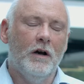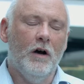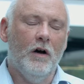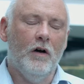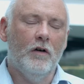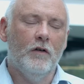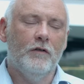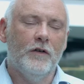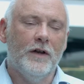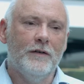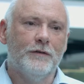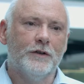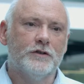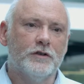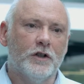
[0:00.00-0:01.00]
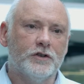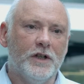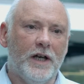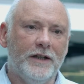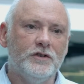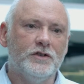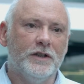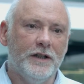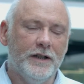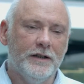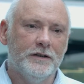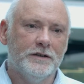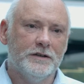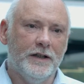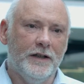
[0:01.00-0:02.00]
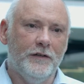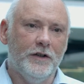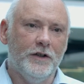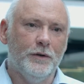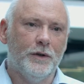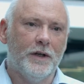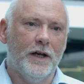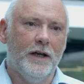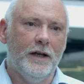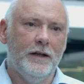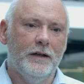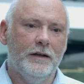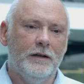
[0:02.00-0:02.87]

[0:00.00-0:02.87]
of infrastructure engineers in the UK